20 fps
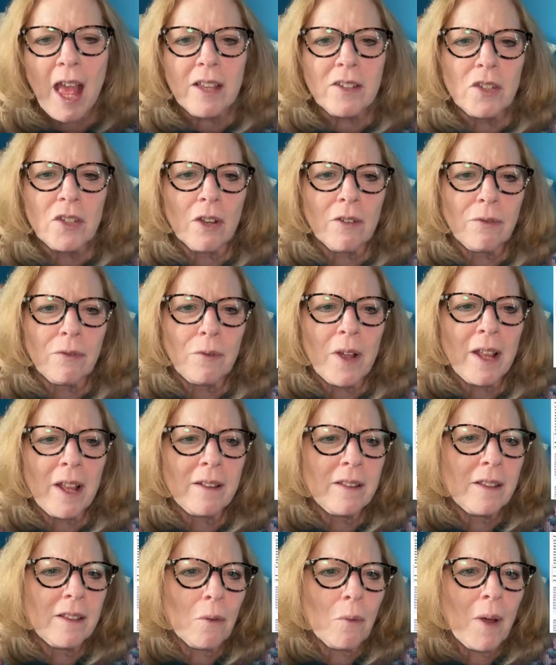So
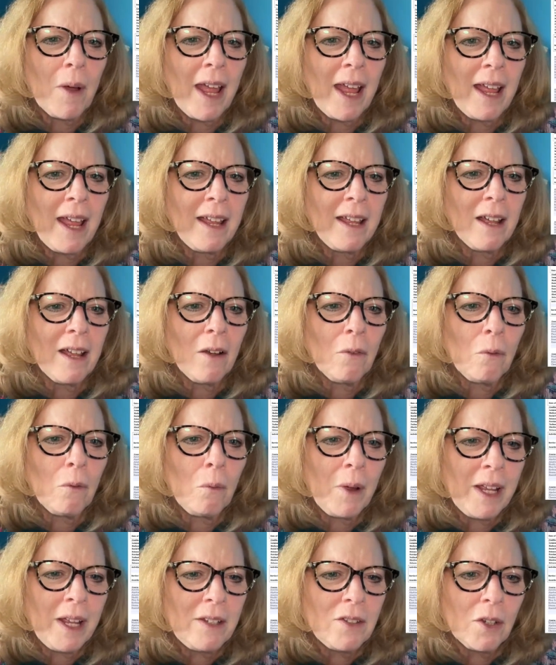if the way
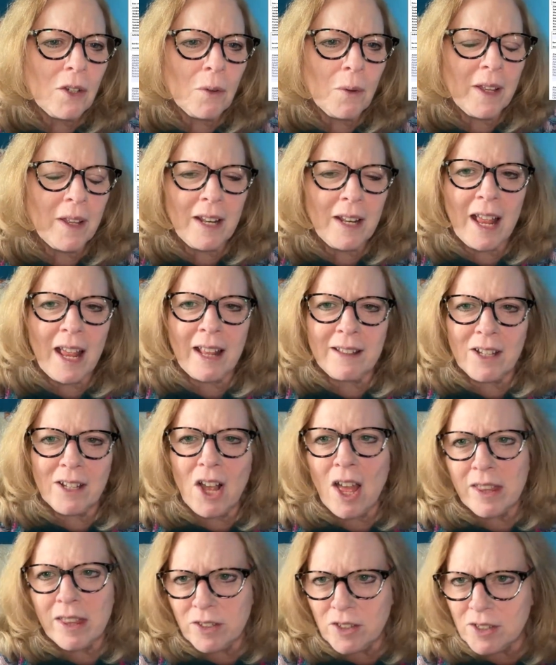we do it, and the
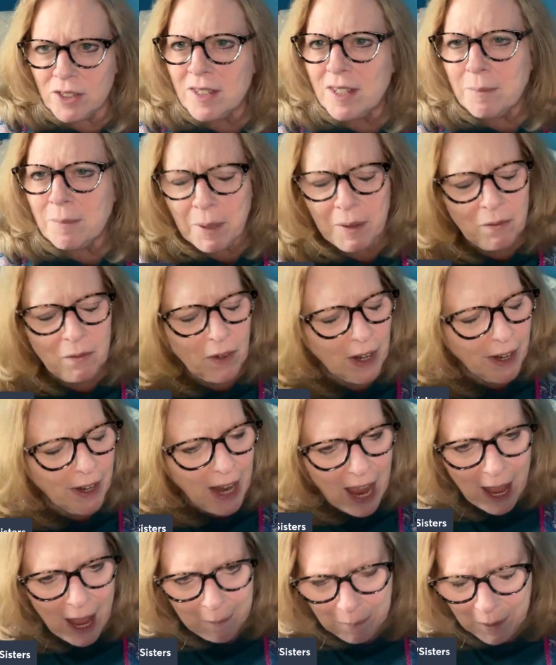colleges have been
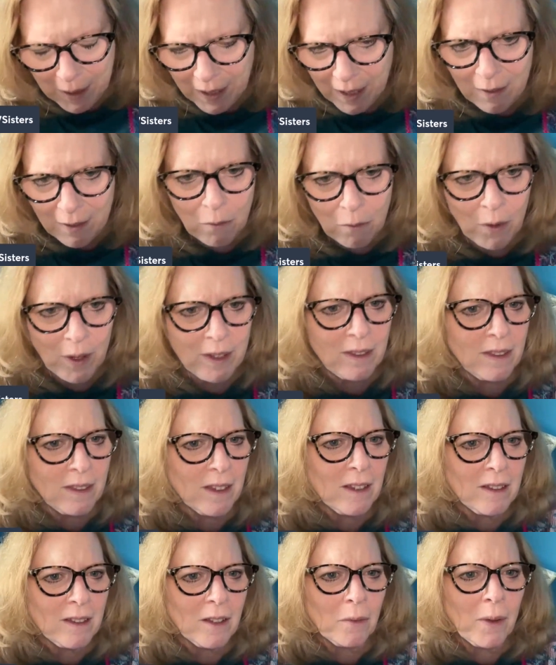very happy with
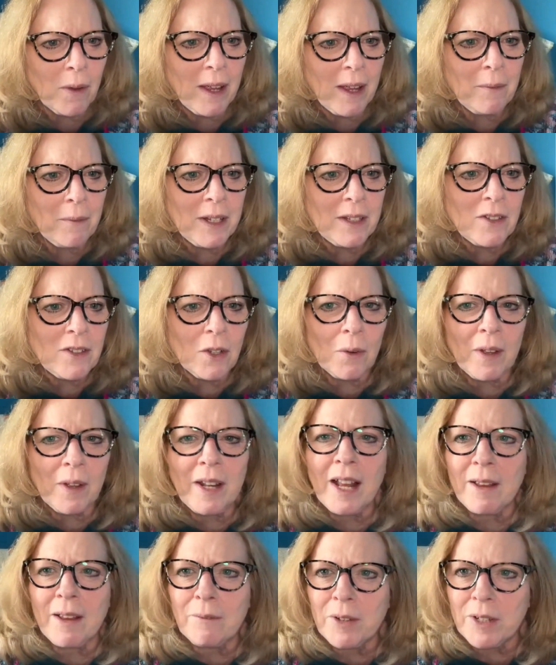the way we do
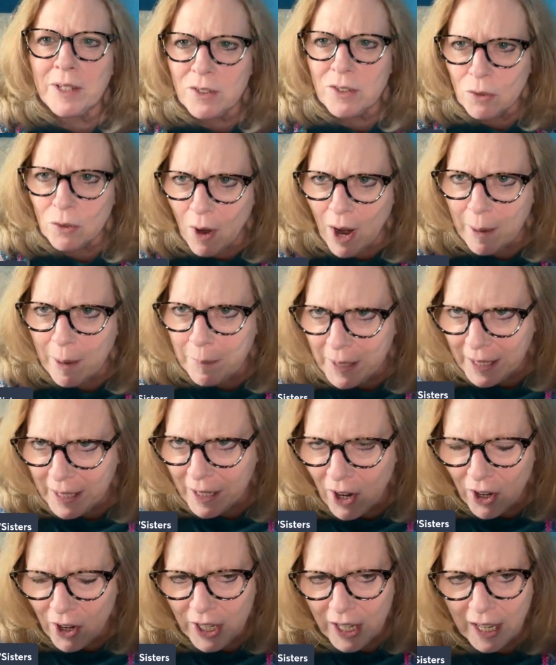it, and we describe it
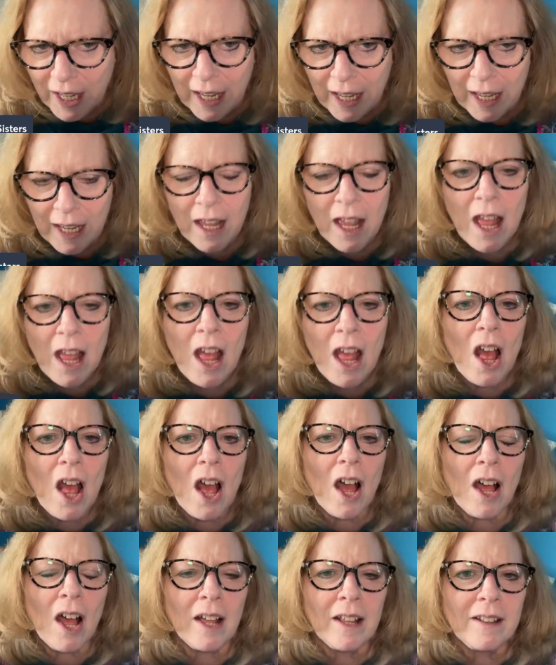in our key
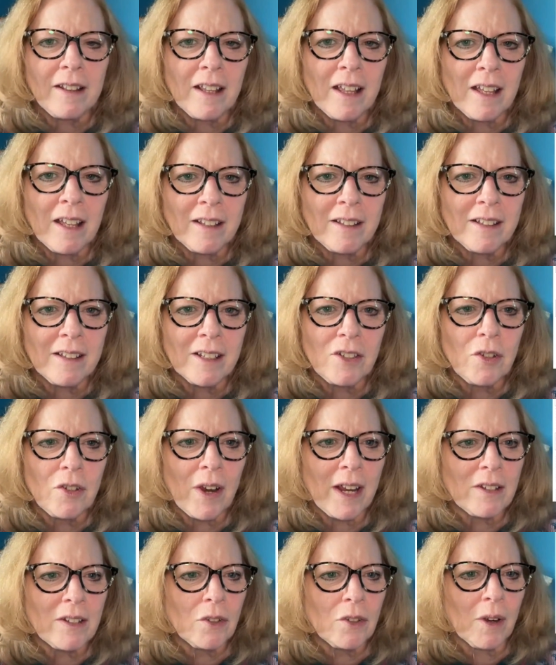on the
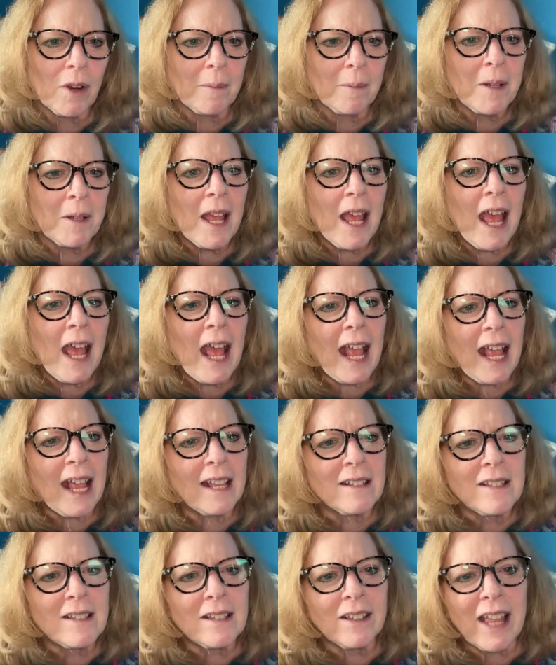transcript,
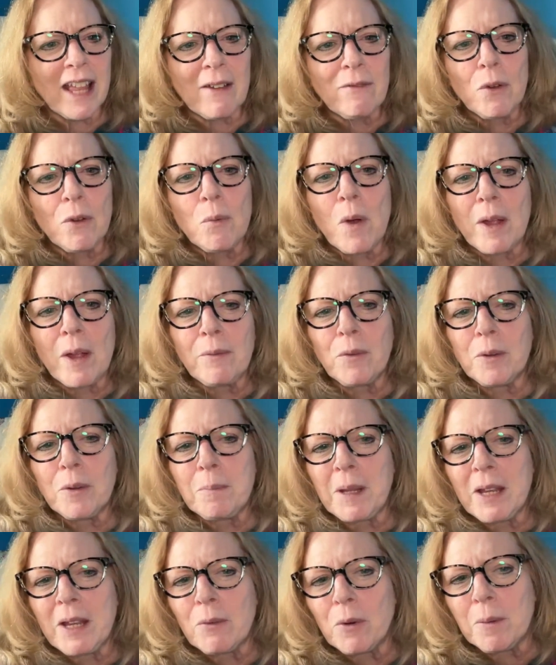is level 1 would
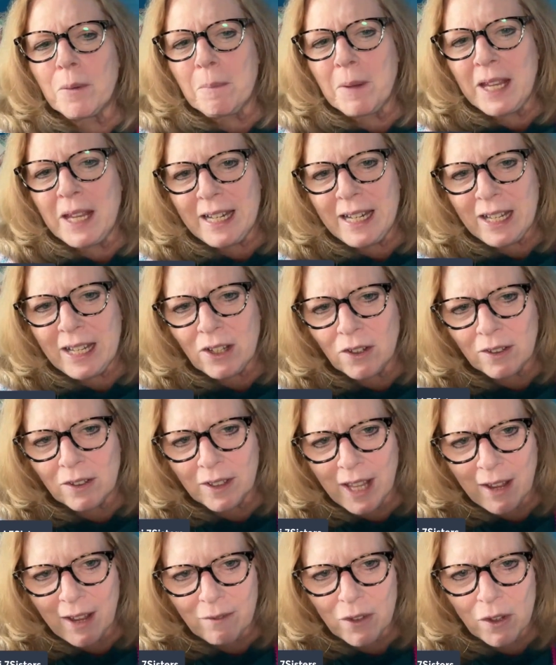be a remedial
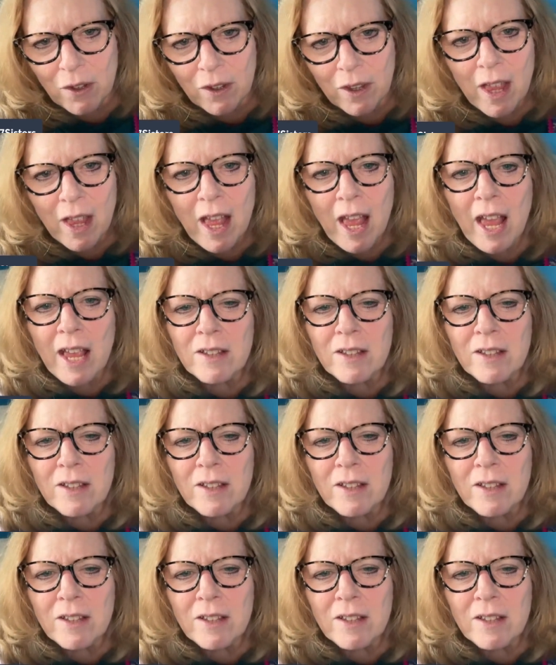level.